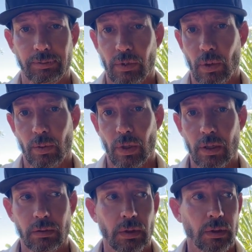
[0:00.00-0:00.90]
doing
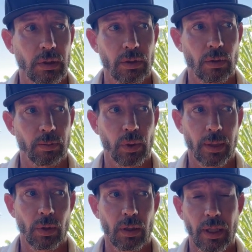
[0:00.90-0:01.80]
well, doing pretty
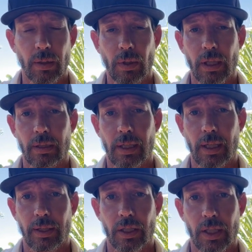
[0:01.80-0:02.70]
well anyway, and
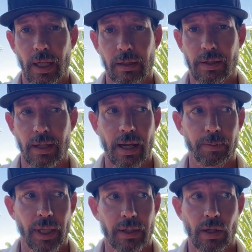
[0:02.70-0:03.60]
the Sharks can't
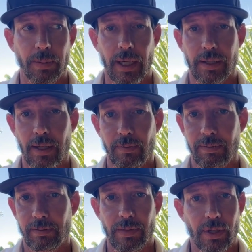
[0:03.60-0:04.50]
beat a top 8 team,
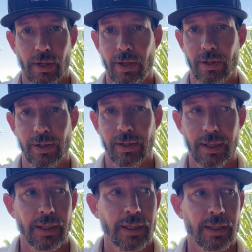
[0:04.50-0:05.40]
so
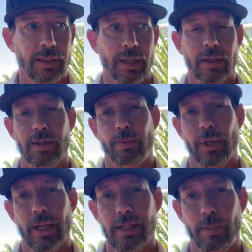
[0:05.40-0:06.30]
yeah, it's a
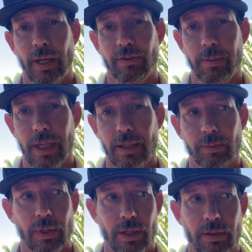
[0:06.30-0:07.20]
pretty easy pick for me.
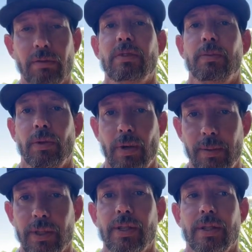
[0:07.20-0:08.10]
I'm going to tip the
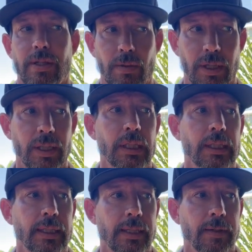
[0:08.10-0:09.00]
Rabbits in this one.
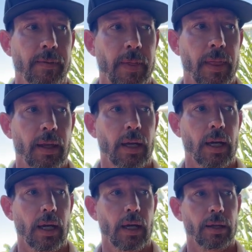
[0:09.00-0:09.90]

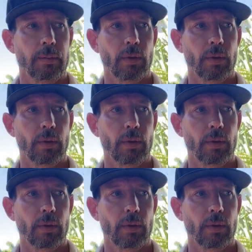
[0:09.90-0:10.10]
Then